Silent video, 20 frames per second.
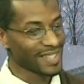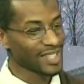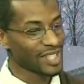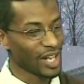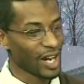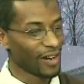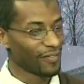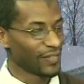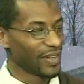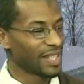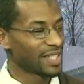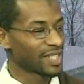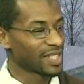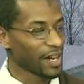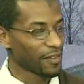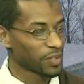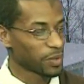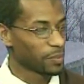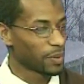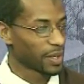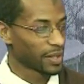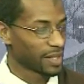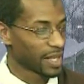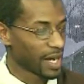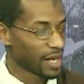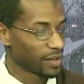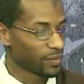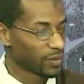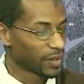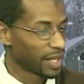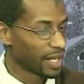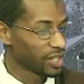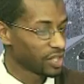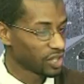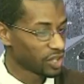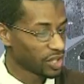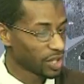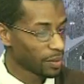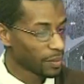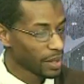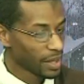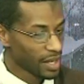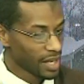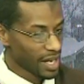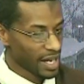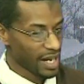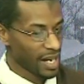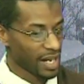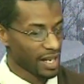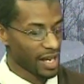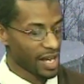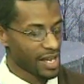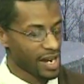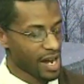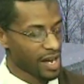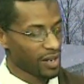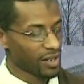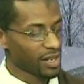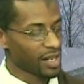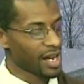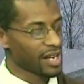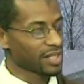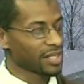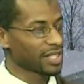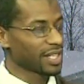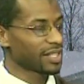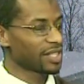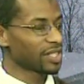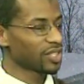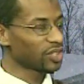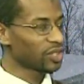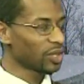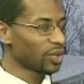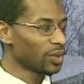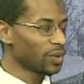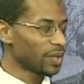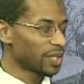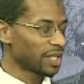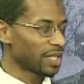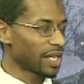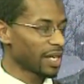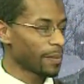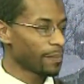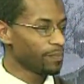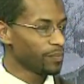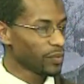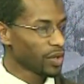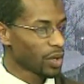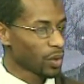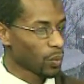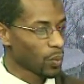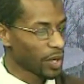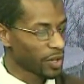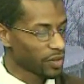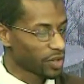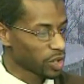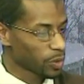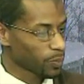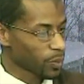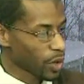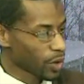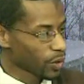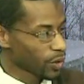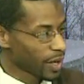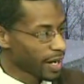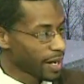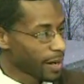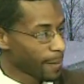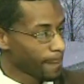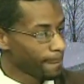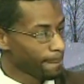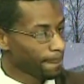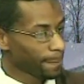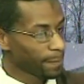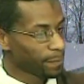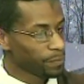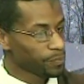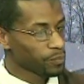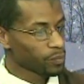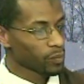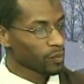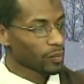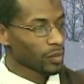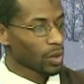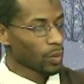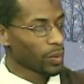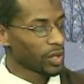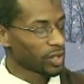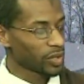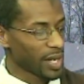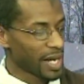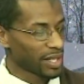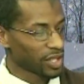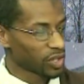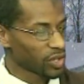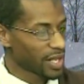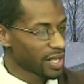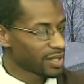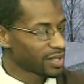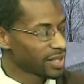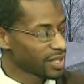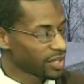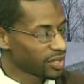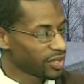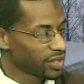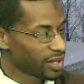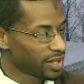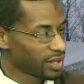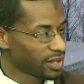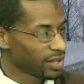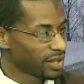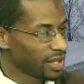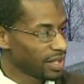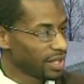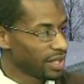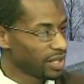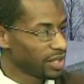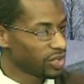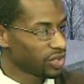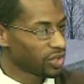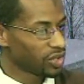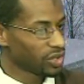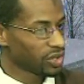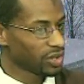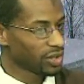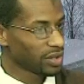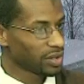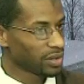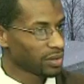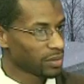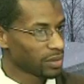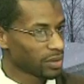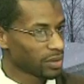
it's tough. It's tough to build that relationship. And I'll say this too, is that with this program, we try to transition each